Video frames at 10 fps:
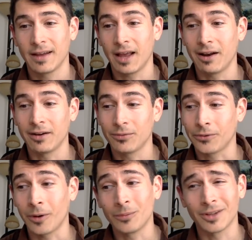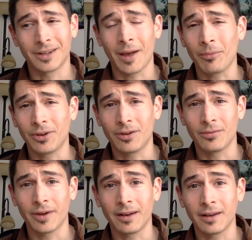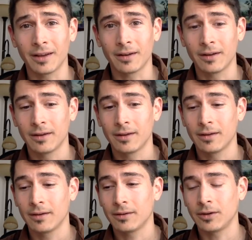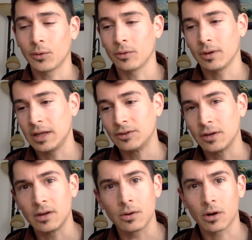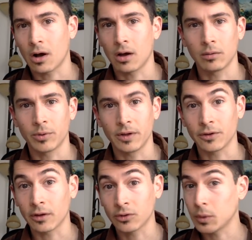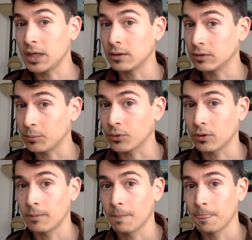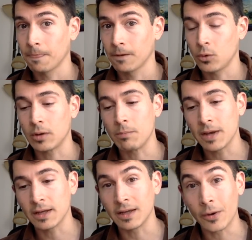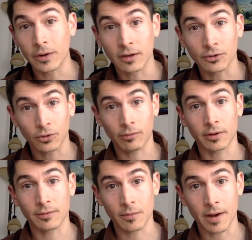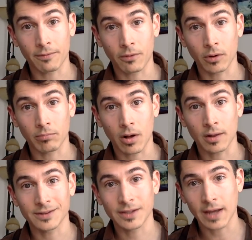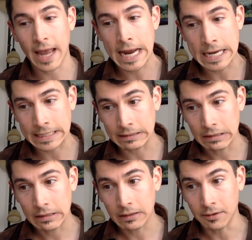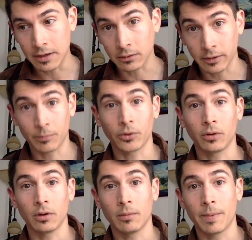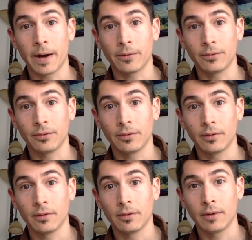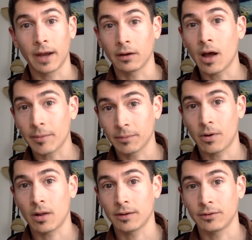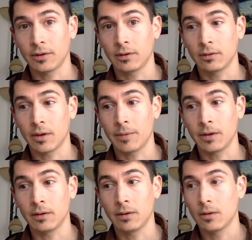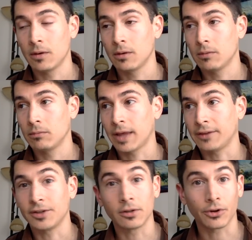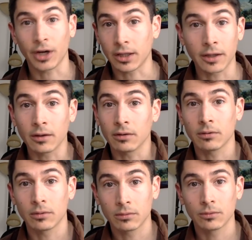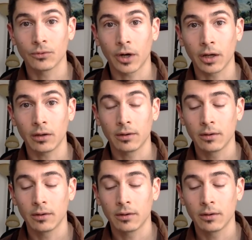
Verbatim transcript: And Frum's attempt to defend it, you know, he's a neocon, but he's also a neoliberal. You can be a neoconservative about foreign policy and a neoliberal about economic policy. I mean, that's Hillary Clinton right?